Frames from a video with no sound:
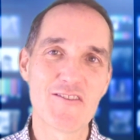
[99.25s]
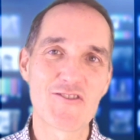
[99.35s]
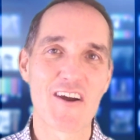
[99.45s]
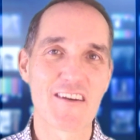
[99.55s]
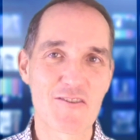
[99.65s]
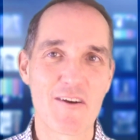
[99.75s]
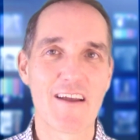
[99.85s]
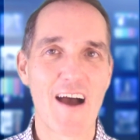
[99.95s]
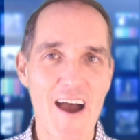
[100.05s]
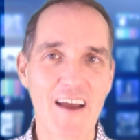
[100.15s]
in trying to create
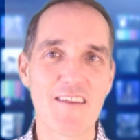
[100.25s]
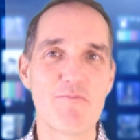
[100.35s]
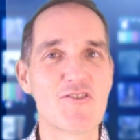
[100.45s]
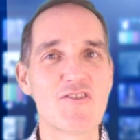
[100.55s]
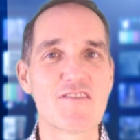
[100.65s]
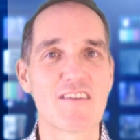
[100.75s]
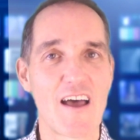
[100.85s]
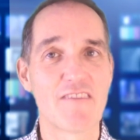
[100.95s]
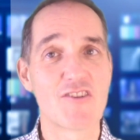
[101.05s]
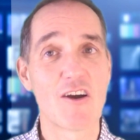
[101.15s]
a highly produced
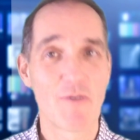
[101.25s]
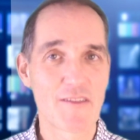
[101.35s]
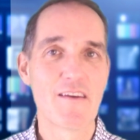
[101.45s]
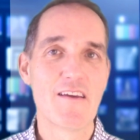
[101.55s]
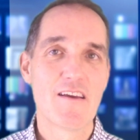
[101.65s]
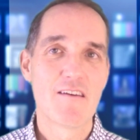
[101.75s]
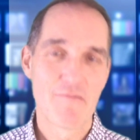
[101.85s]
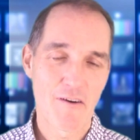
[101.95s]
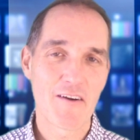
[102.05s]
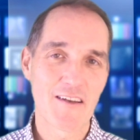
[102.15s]
live show with
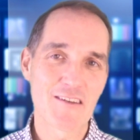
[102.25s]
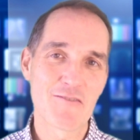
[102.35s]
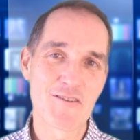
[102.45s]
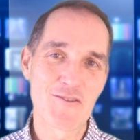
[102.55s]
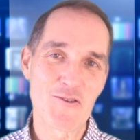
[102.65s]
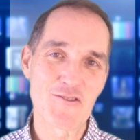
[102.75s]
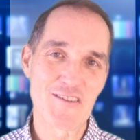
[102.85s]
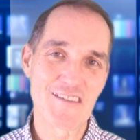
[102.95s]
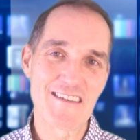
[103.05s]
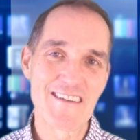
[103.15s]
very little
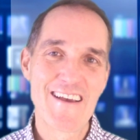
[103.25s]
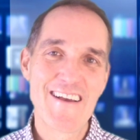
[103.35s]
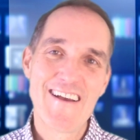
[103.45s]
resources, and